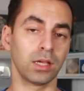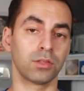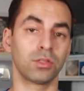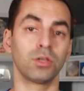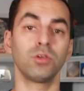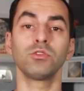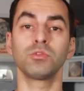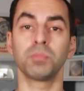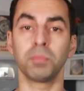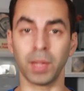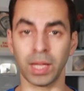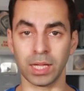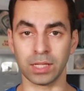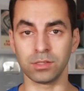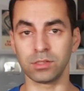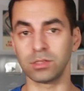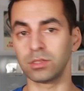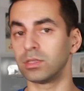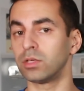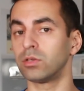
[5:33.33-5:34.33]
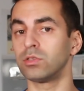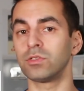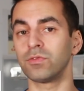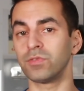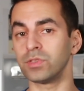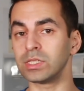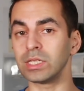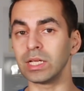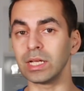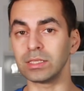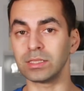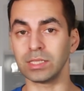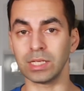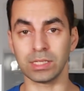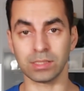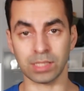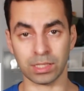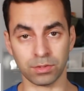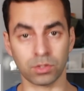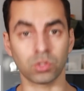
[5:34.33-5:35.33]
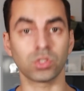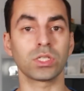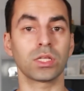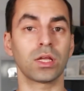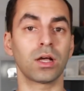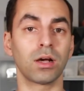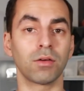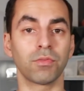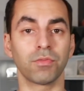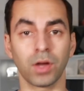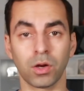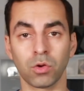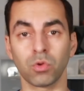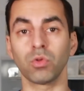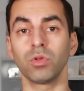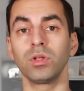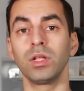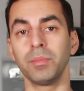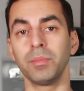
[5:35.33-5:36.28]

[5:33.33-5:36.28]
Those beds, those facilities, and the staff are all